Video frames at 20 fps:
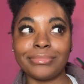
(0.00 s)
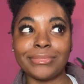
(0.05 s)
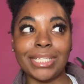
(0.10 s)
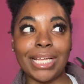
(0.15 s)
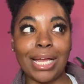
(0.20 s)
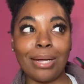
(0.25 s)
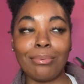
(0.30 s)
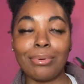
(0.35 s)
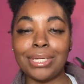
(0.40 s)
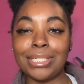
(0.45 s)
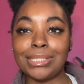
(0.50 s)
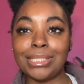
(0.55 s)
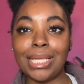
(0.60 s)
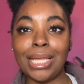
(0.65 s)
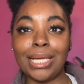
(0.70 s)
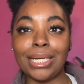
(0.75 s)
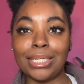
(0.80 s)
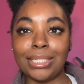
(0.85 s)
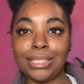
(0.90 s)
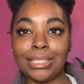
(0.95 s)
I want to
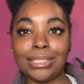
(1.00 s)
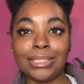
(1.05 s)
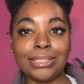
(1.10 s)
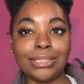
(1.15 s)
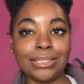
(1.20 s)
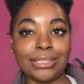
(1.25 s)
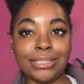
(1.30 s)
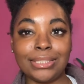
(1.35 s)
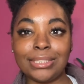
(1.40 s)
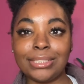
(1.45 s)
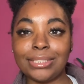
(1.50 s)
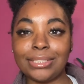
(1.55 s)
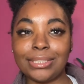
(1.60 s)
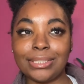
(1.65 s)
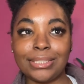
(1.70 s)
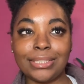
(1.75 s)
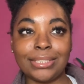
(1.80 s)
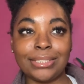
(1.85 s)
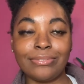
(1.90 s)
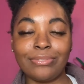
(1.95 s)
say a good
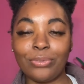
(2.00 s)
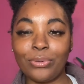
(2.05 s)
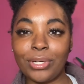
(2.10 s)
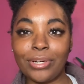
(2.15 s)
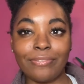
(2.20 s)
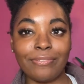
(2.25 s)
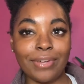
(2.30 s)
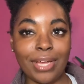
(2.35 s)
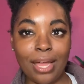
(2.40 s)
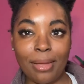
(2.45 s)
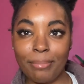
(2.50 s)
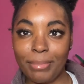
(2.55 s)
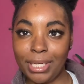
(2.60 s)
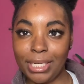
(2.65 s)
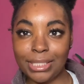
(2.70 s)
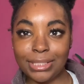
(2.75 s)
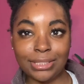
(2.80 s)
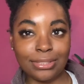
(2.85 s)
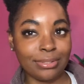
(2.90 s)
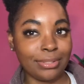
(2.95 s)
45
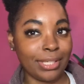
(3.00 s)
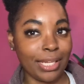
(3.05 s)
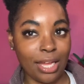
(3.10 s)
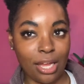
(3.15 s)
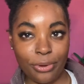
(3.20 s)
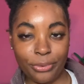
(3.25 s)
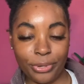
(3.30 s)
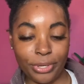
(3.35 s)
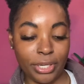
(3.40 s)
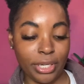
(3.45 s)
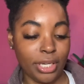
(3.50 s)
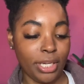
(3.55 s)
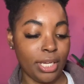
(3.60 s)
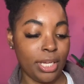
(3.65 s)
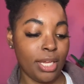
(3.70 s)
minutes to an hour.